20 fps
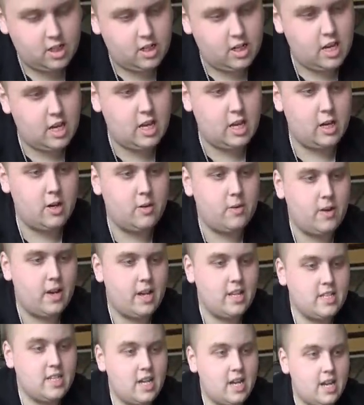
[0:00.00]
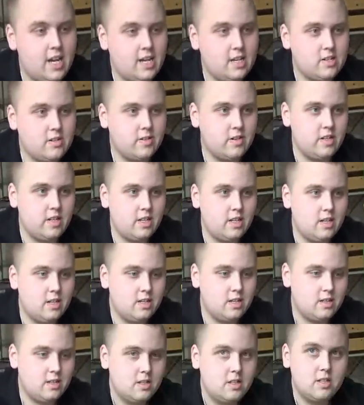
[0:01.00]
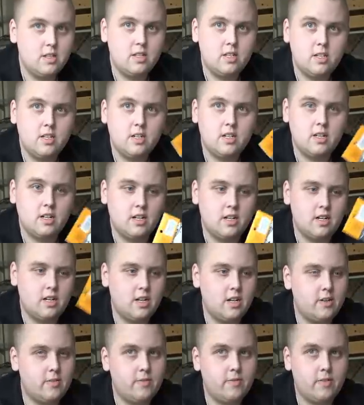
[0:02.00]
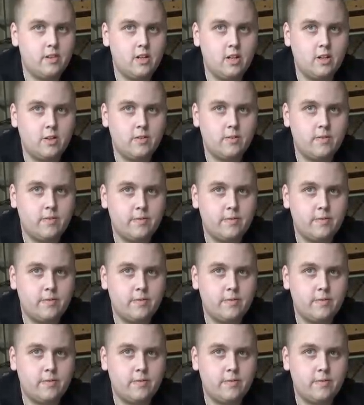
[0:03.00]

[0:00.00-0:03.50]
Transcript: DOA tags, really? All right, look.